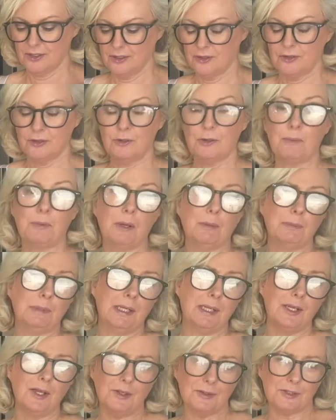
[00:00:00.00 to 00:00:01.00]
There are
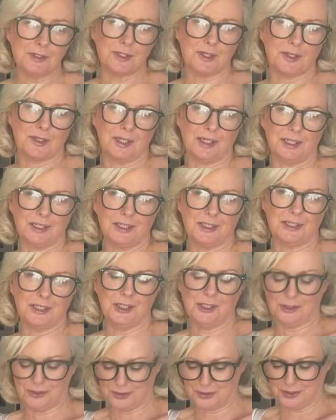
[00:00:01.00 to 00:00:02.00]
probably lots of things
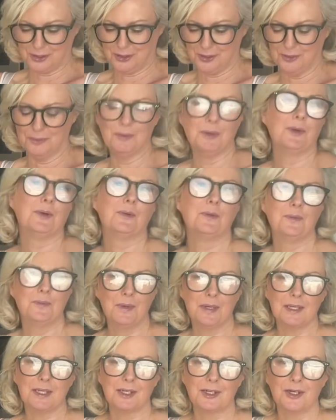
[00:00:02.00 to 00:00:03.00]
you could do
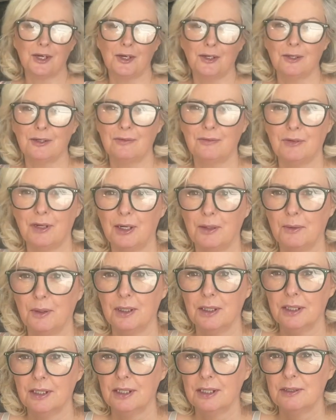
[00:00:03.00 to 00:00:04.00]
with a
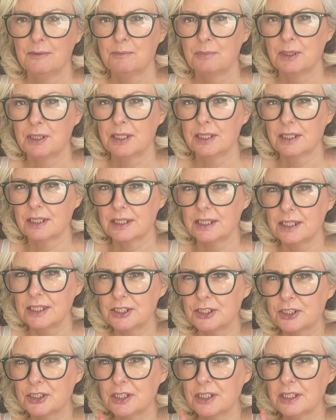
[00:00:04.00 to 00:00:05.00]
cauliflower, but in the
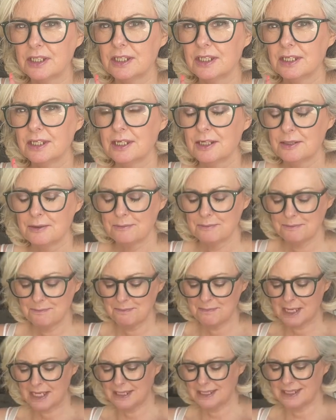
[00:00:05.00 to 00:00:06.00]
kitchen,
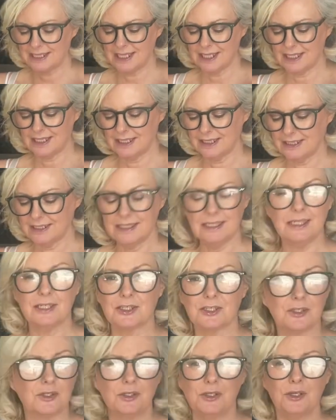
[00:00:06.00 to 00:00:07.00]
many
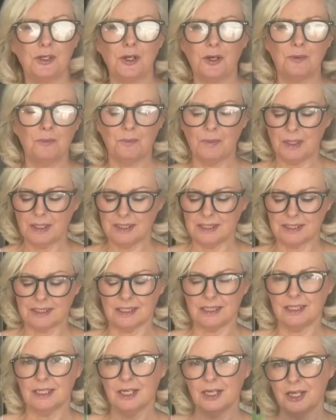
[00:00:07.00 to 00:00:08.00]
ideas so you don't waste
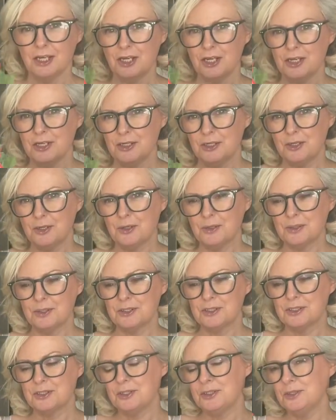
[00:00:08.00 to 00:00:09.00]
it. You're
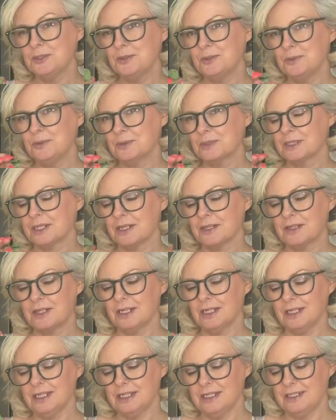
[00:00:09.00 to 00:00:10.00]
going to use the
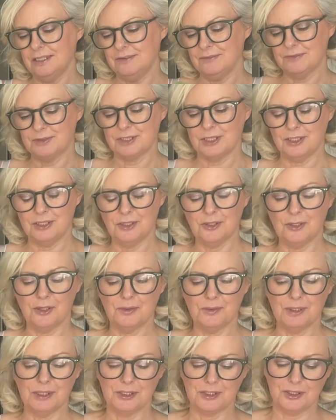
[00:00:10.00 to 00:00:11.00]
leaves, you're
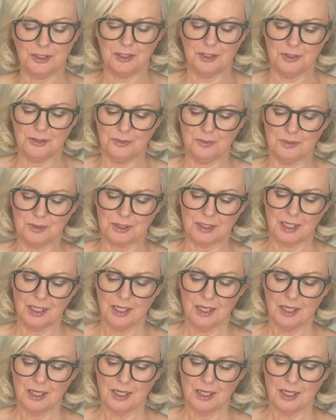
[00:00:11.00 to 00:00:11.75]
going to use